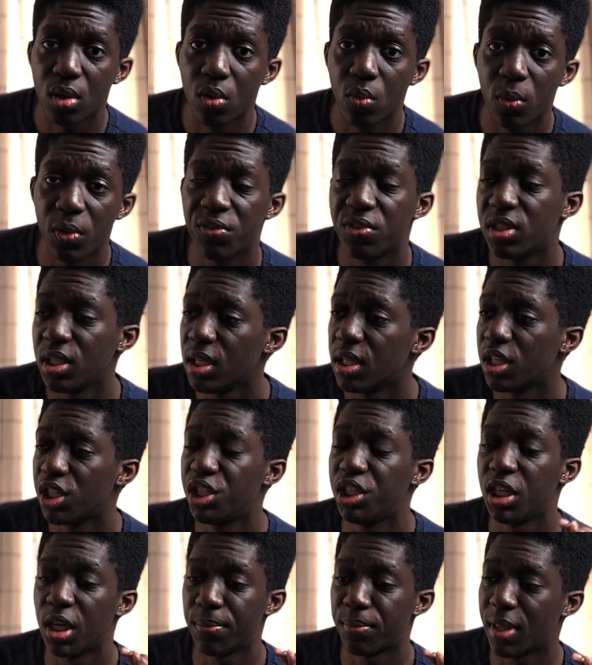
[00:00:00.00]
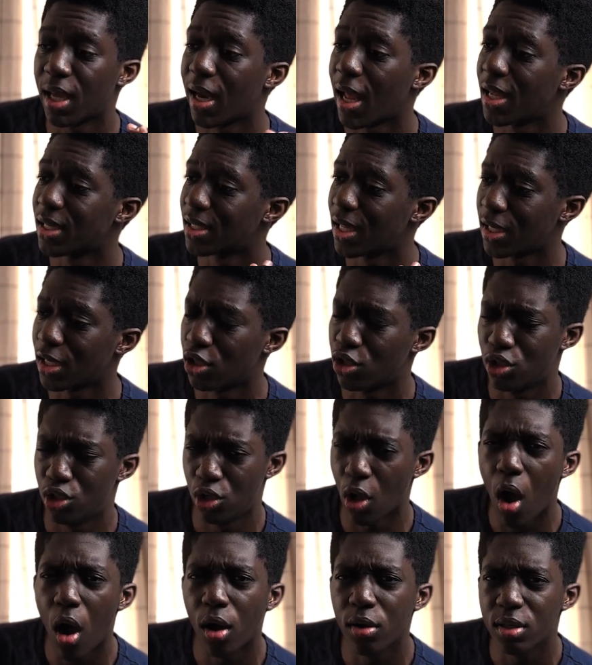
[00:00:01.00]
We've seen a ship that has like a
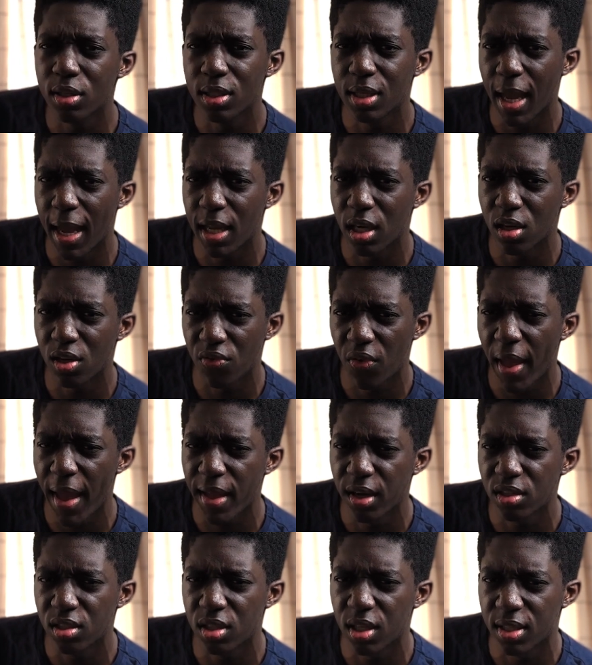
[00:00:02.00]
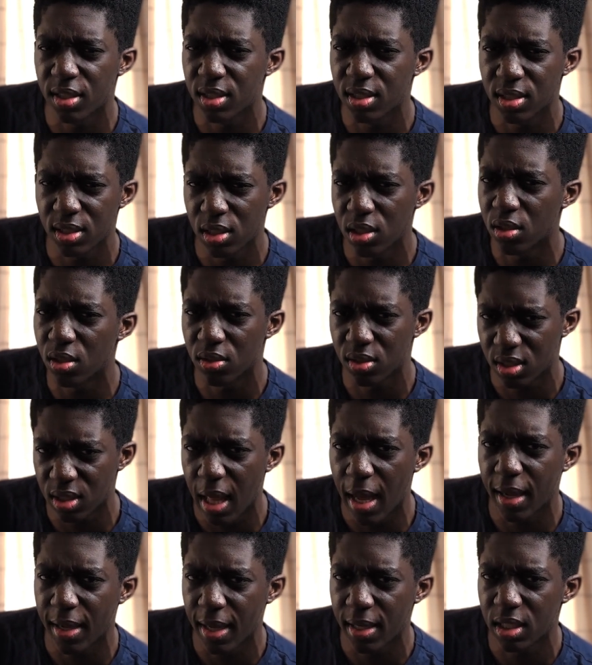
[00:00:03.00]
dog kind of head and, you know,
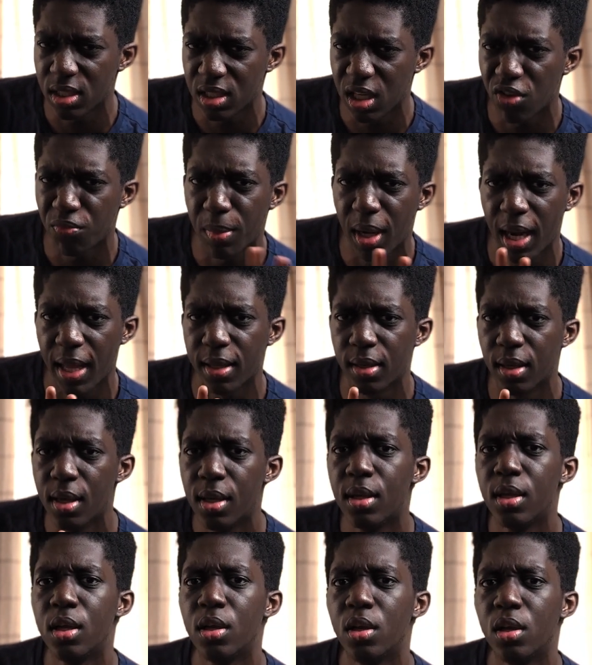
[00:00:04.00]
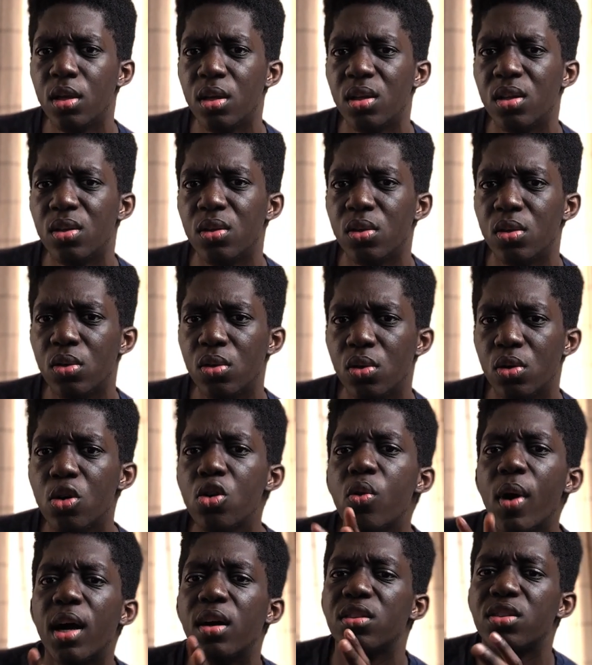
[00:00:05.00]
that kind of stuff. But like,
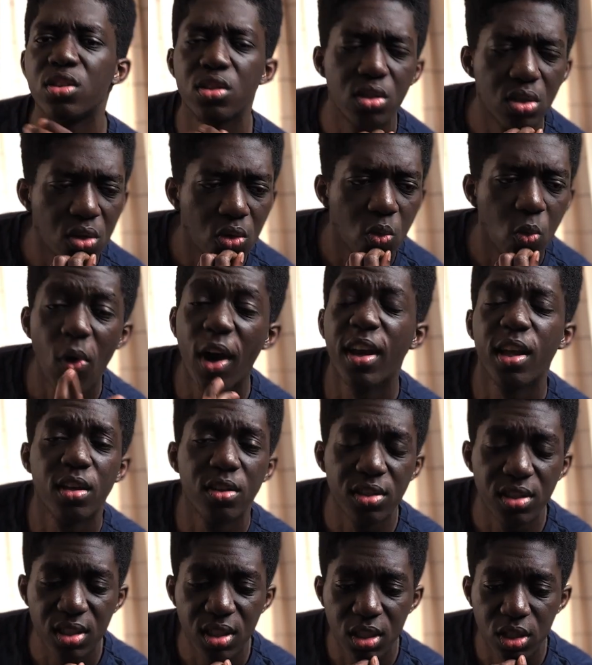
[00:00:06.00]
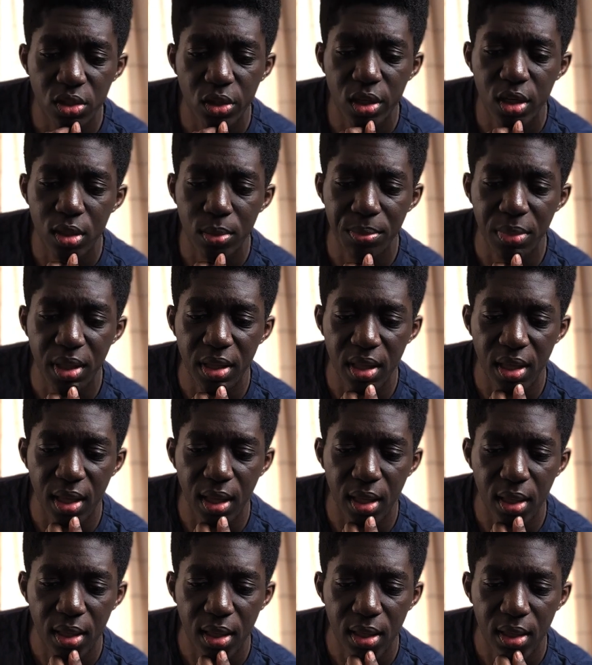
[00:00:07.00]
who else? What else is going to be there?